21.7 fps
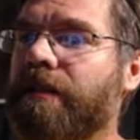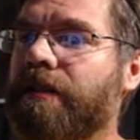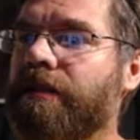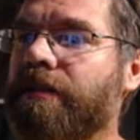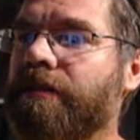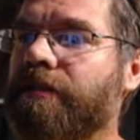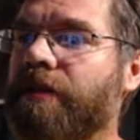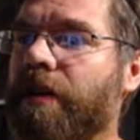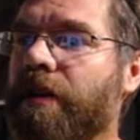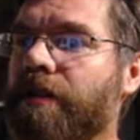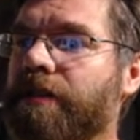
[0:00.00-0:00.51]

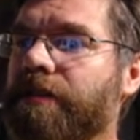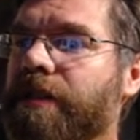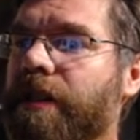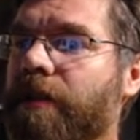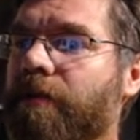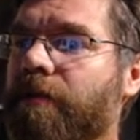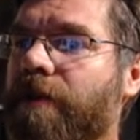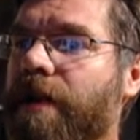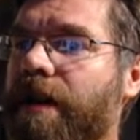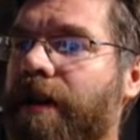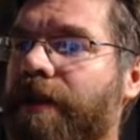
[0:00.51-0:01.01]
Deontay
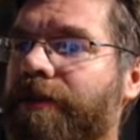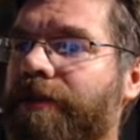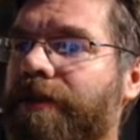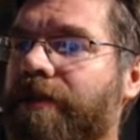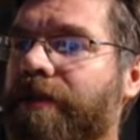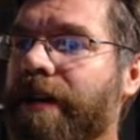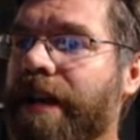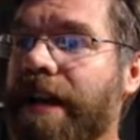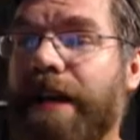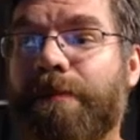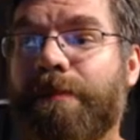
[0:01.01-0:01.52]
Wilder
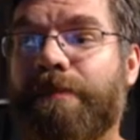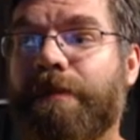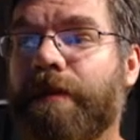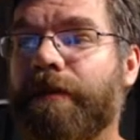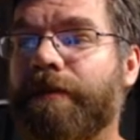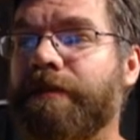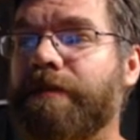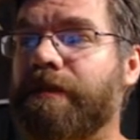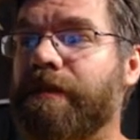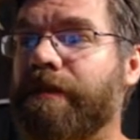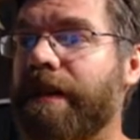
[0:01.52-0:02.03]
in April
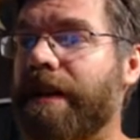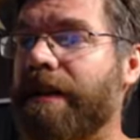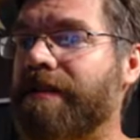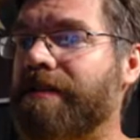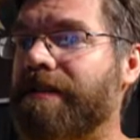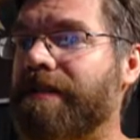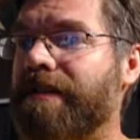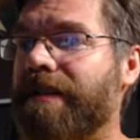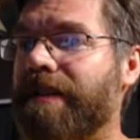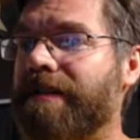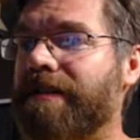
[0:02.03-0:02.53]
of
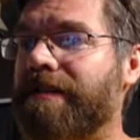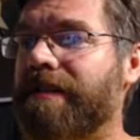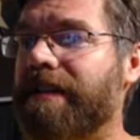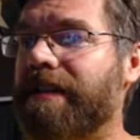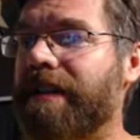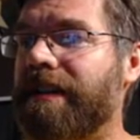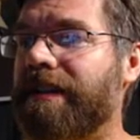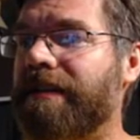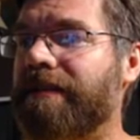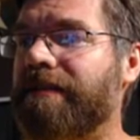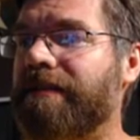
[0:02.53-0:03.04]

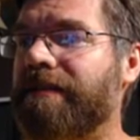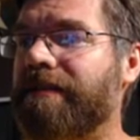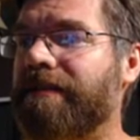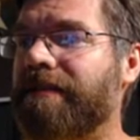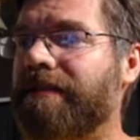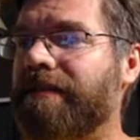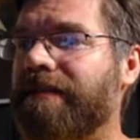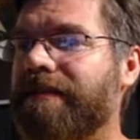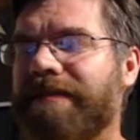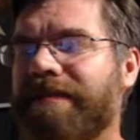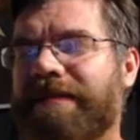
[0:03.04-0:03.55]
2019.
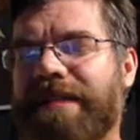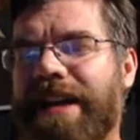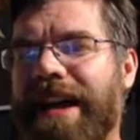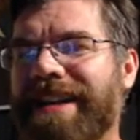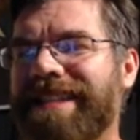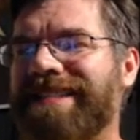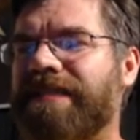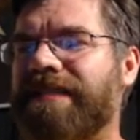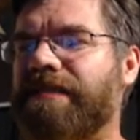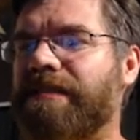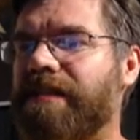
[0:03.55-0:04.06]

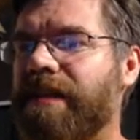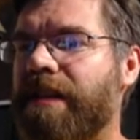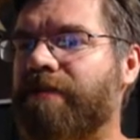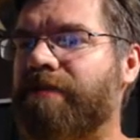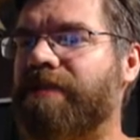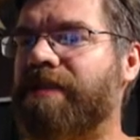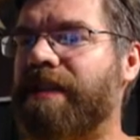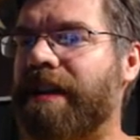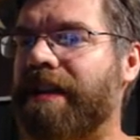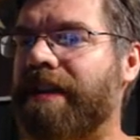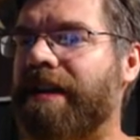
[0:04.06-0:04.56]
That
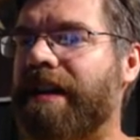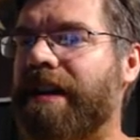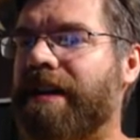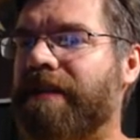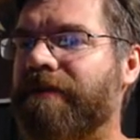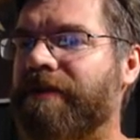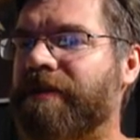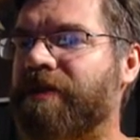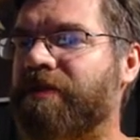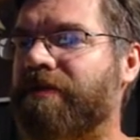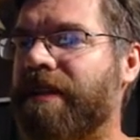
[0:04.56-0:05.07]
seems like kind
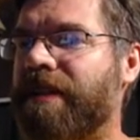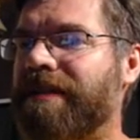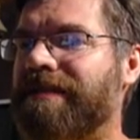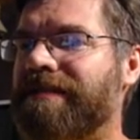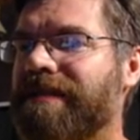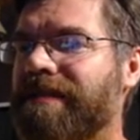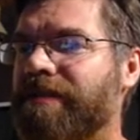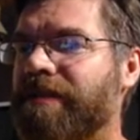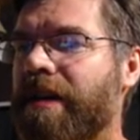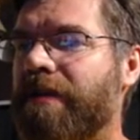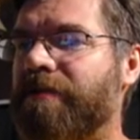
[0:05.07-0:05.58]
of a strange
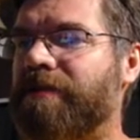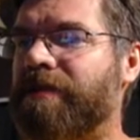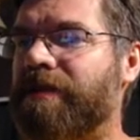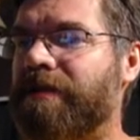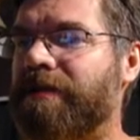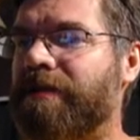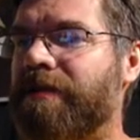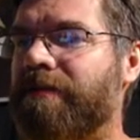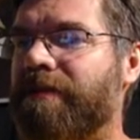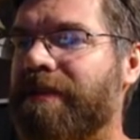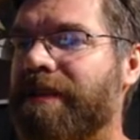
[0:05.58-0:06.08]

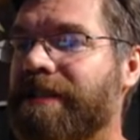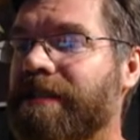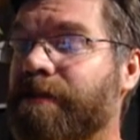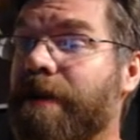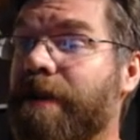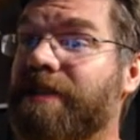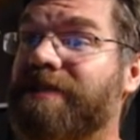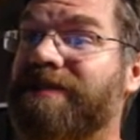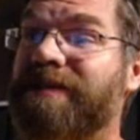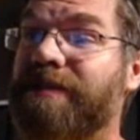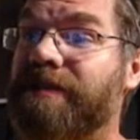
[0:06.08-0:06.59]
assumption to me,
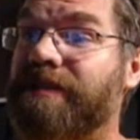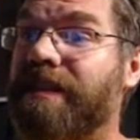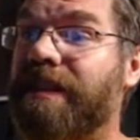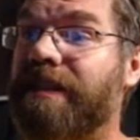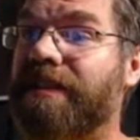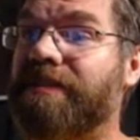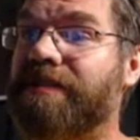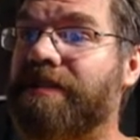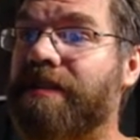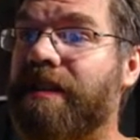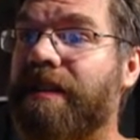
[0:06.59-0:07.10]
especially
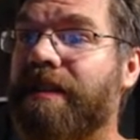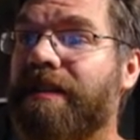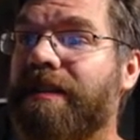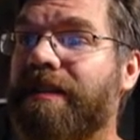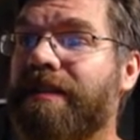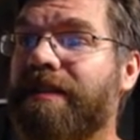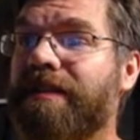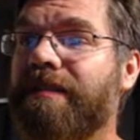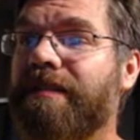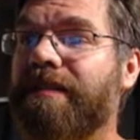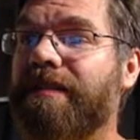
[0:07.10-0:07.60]
since
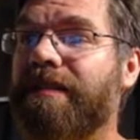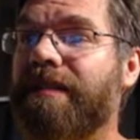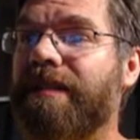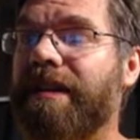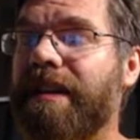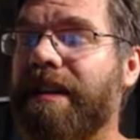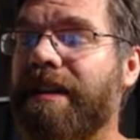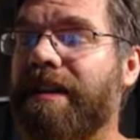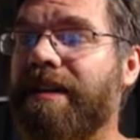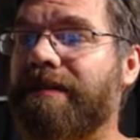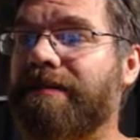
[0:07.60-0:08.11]

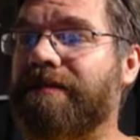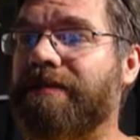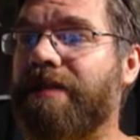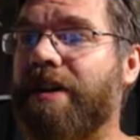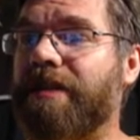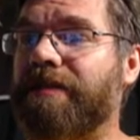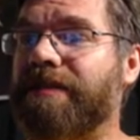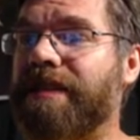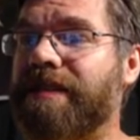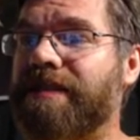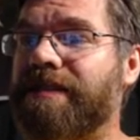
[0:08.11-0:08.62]

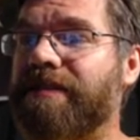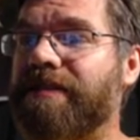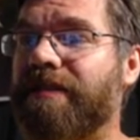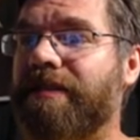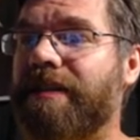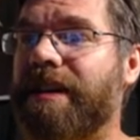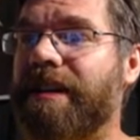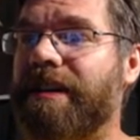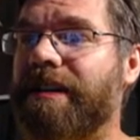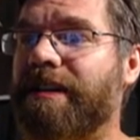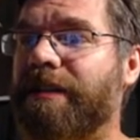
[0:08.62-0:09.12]
Dante's still
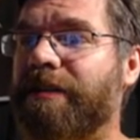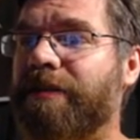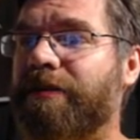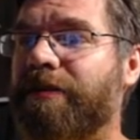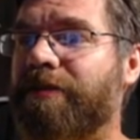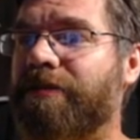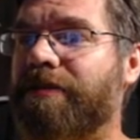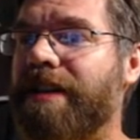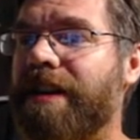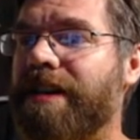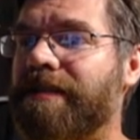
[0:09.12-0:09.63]
got to get
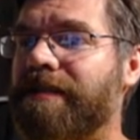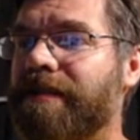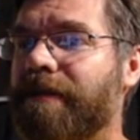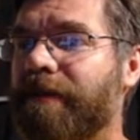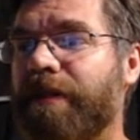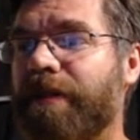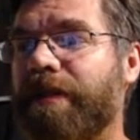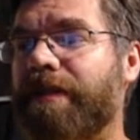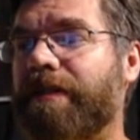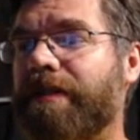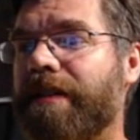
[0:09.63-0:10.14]
through Tyson
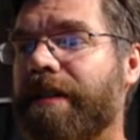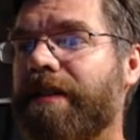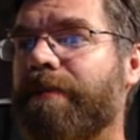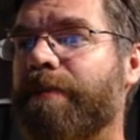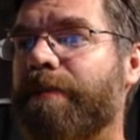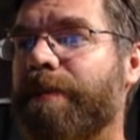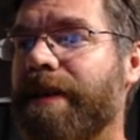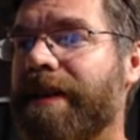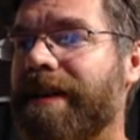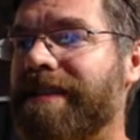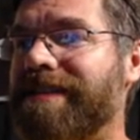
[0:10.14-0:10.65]
Fury,
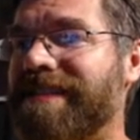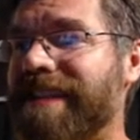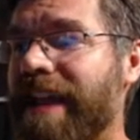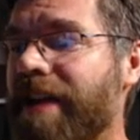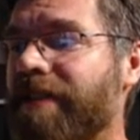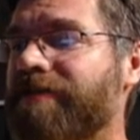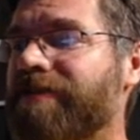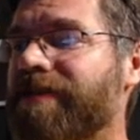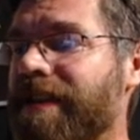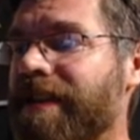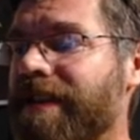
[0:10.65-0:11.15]
but it
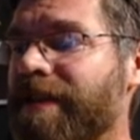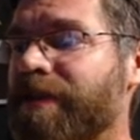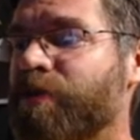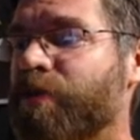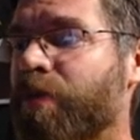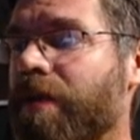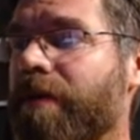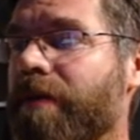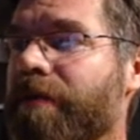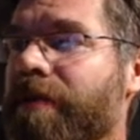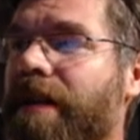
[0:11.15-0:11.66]
sounds like he's
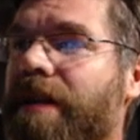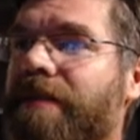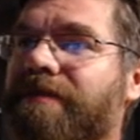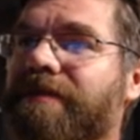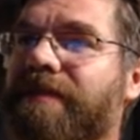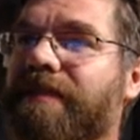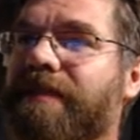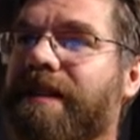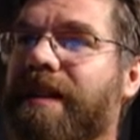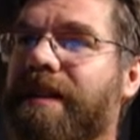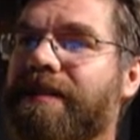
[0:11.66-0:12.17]
warming up
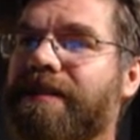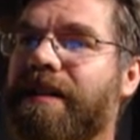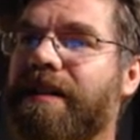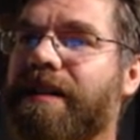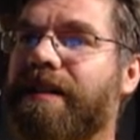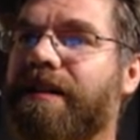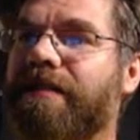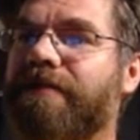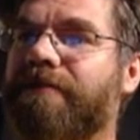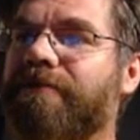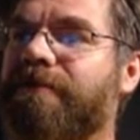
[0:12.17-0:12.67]
to the idea.